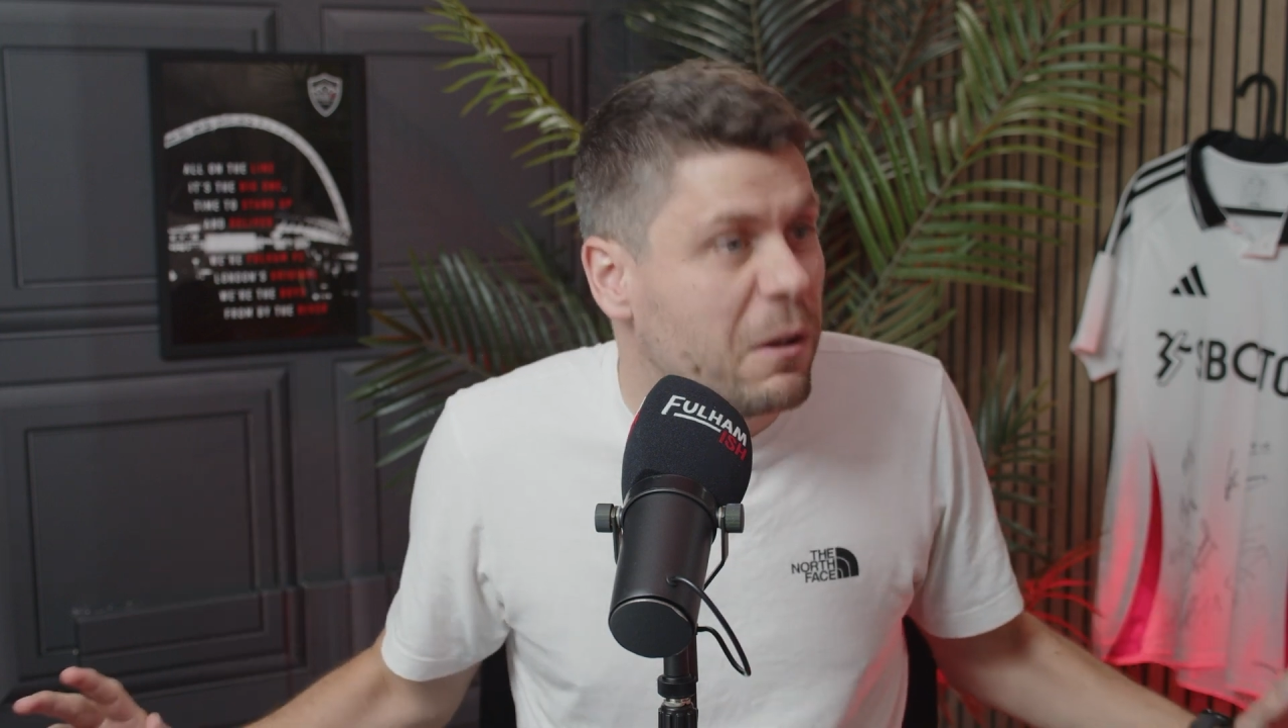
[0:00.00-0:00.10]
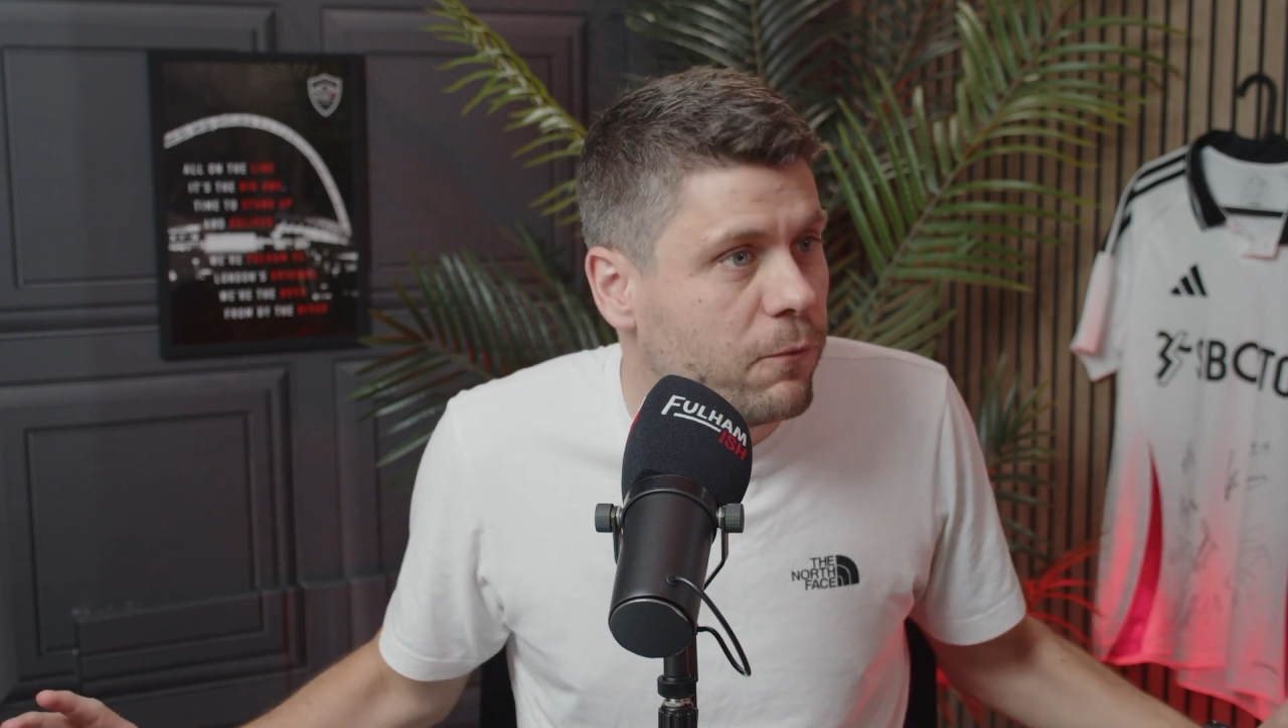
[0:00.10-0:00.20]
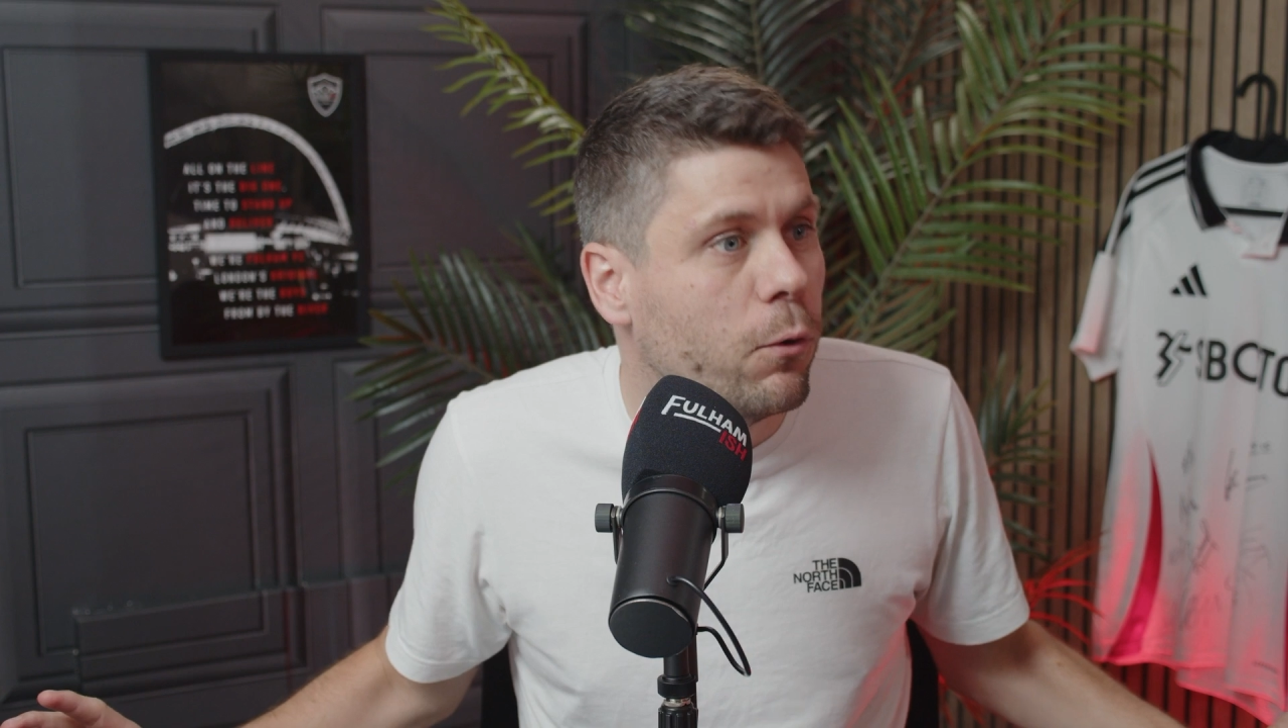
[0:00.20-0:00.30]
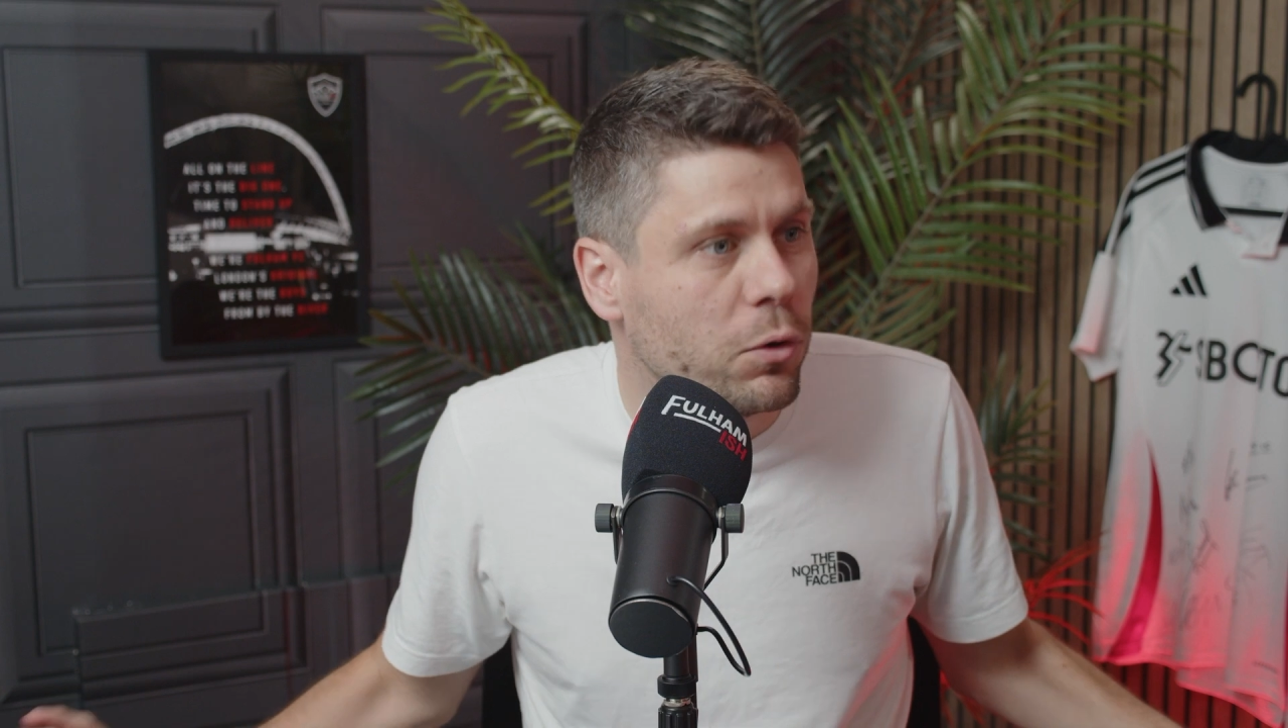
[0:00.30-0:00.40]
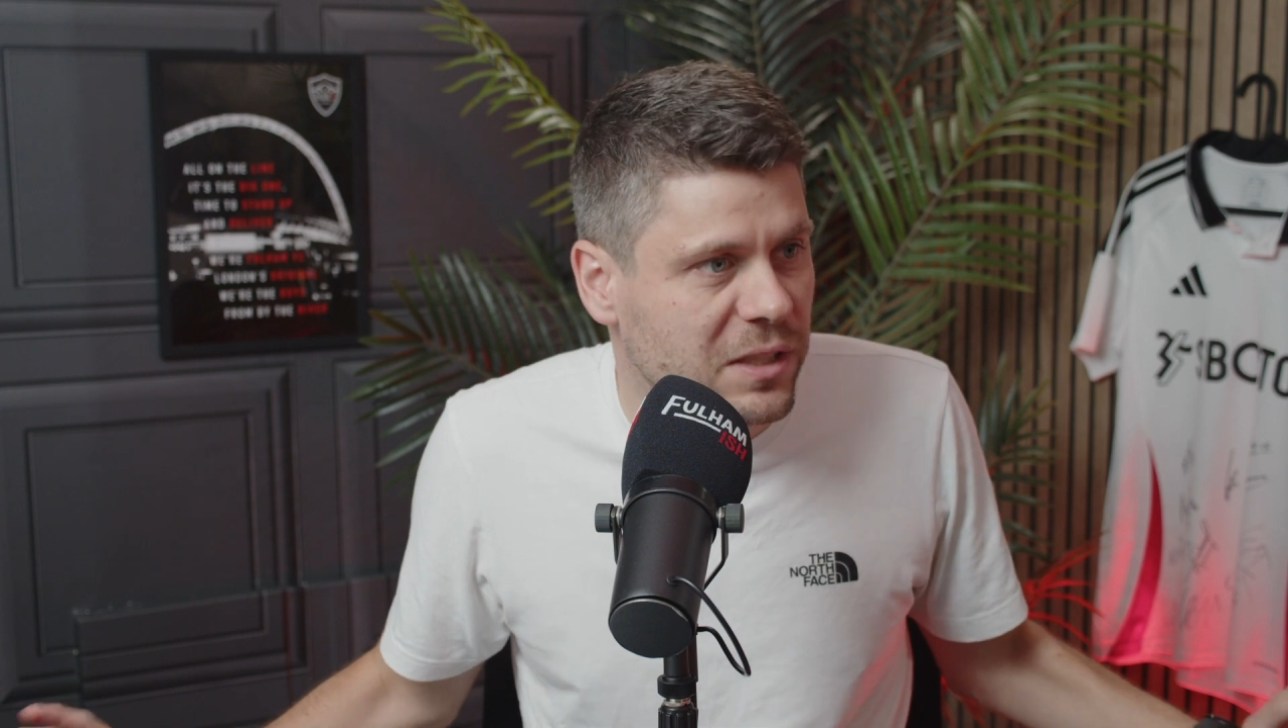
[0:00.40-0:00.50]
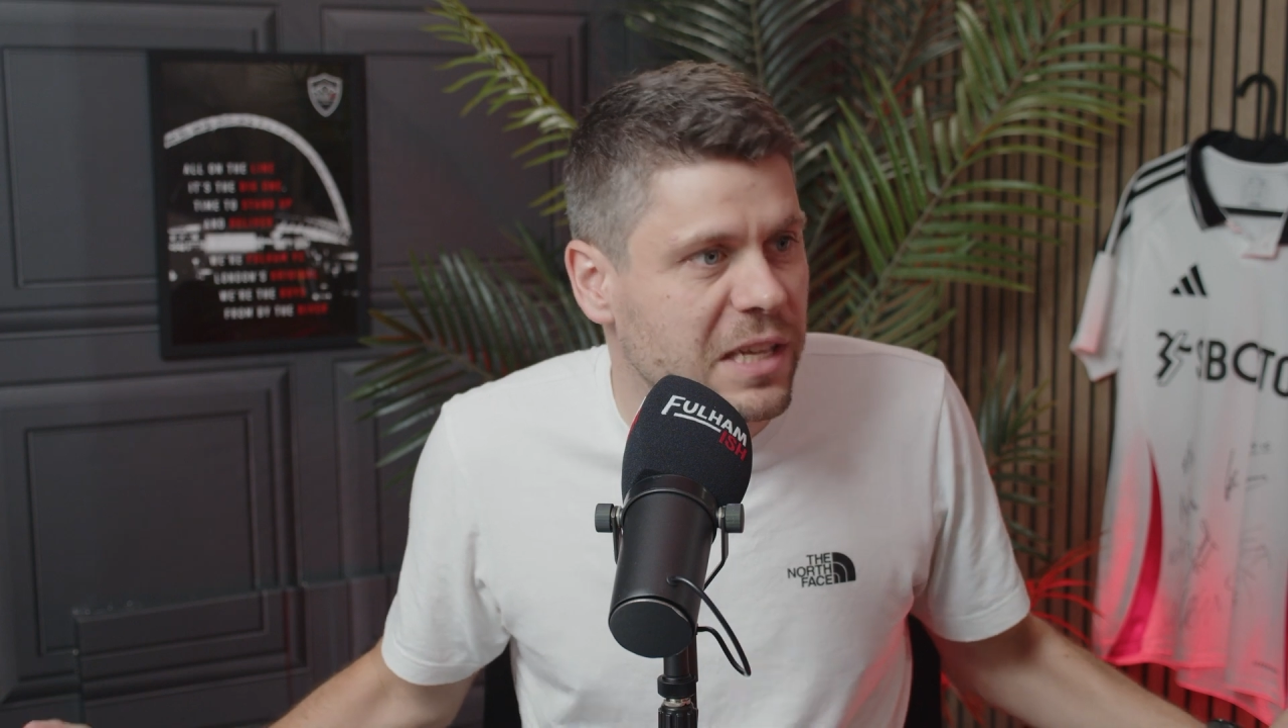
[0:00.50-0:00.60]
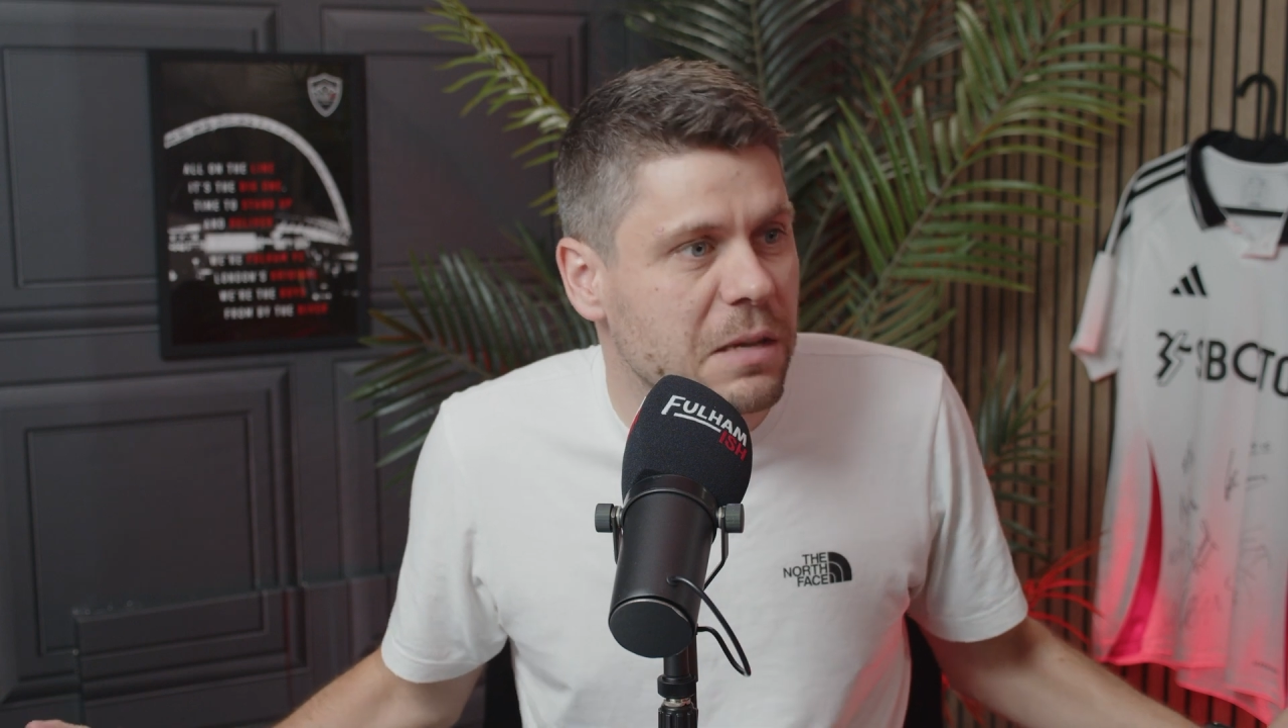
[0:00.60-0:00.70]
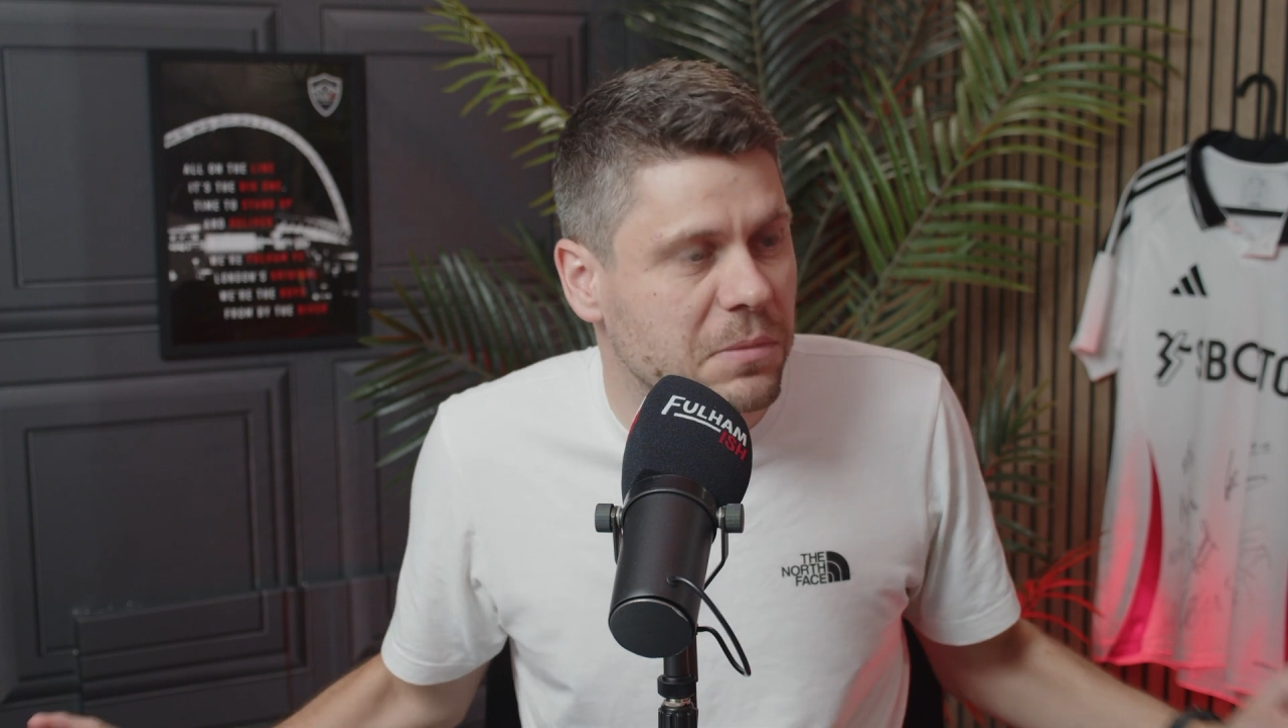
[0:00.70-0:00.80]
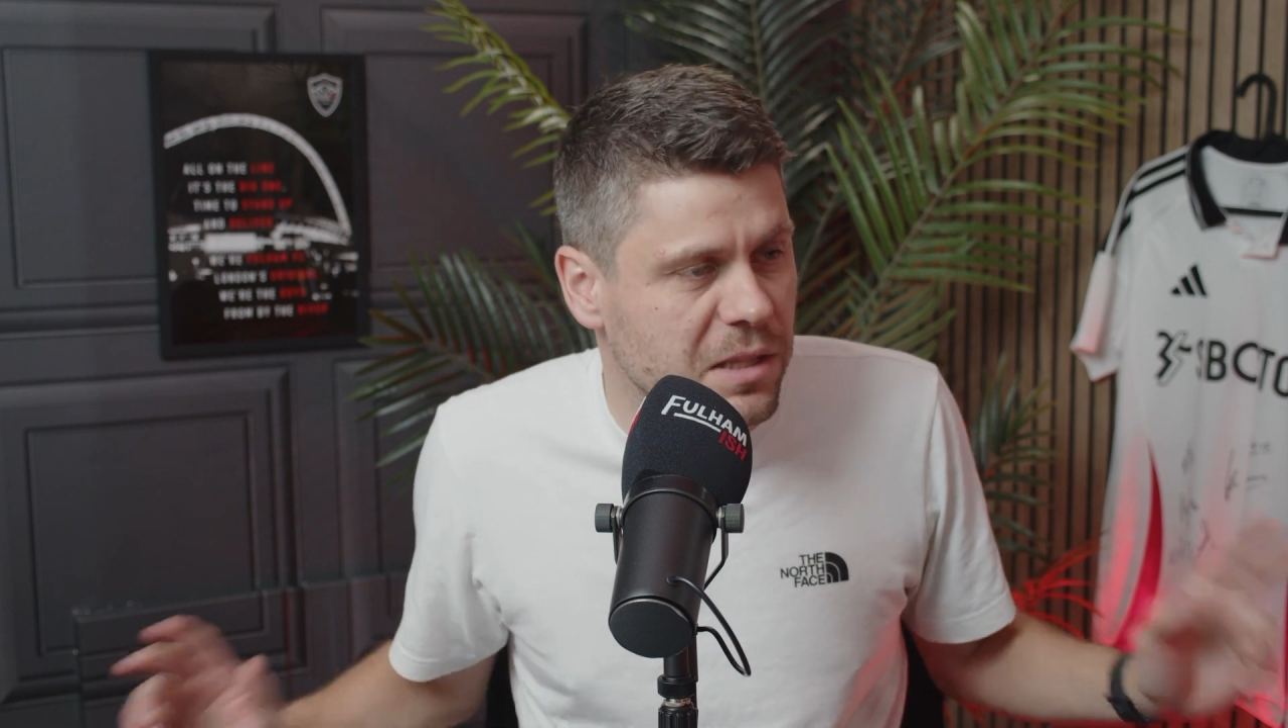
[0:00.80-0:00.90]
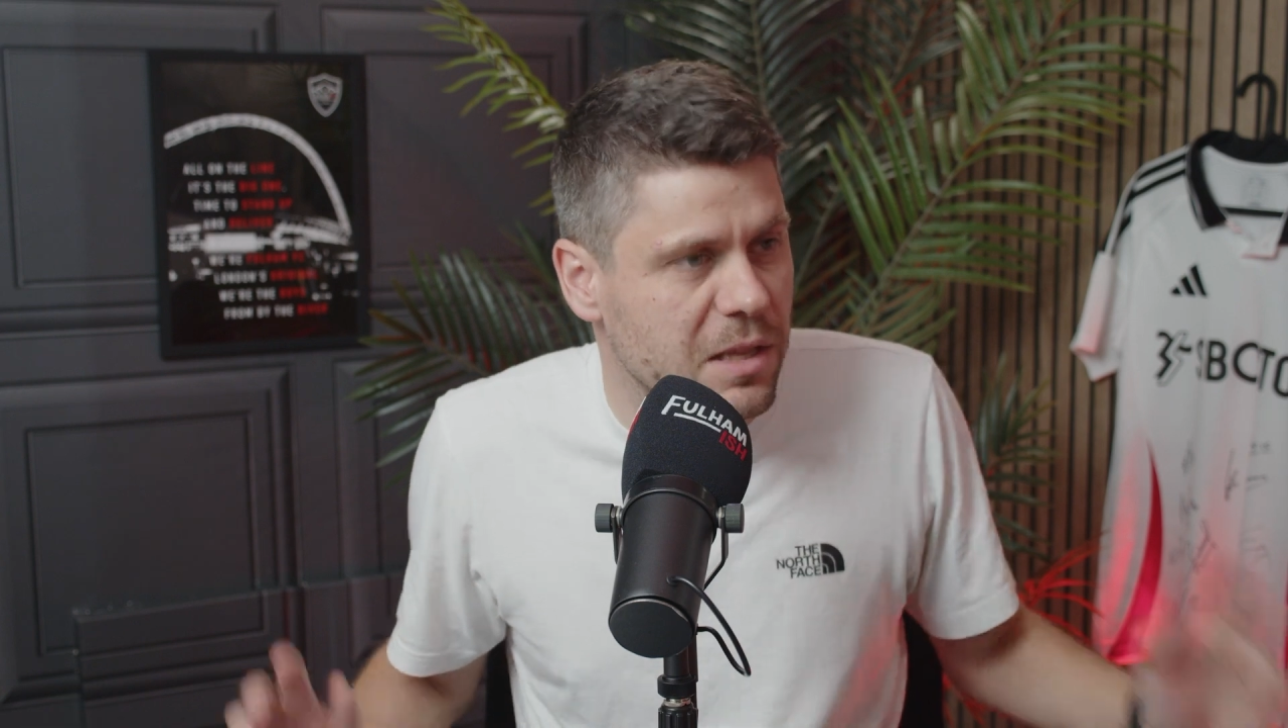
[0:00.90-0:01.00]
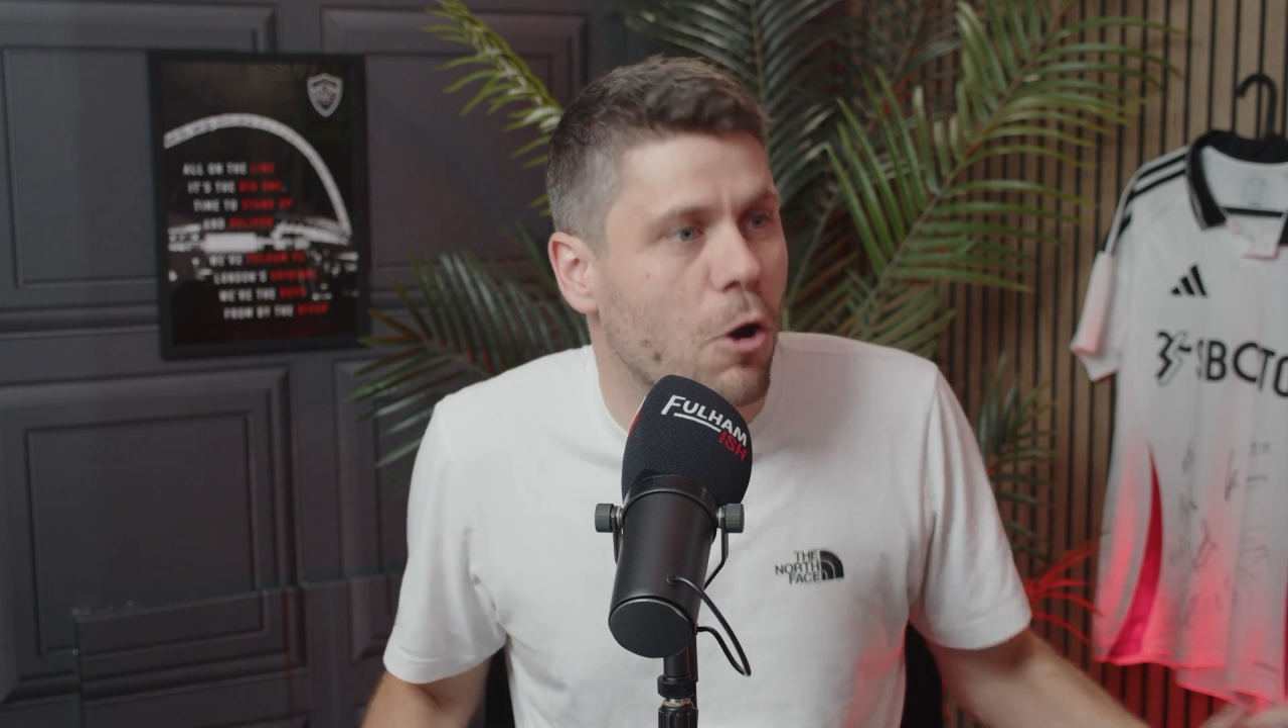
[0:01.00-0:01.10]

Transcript: four teams in the